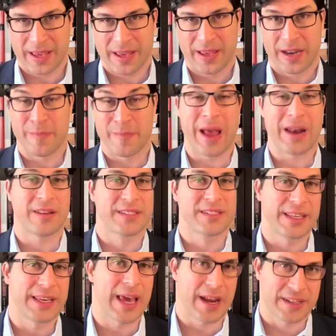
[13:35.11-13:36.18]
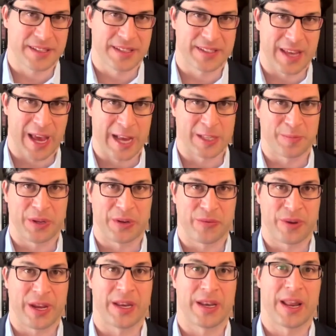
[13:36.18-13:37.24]
and the balancing exercise
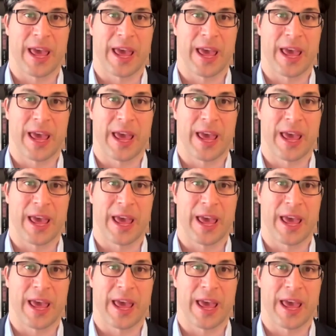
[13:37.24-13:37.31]
between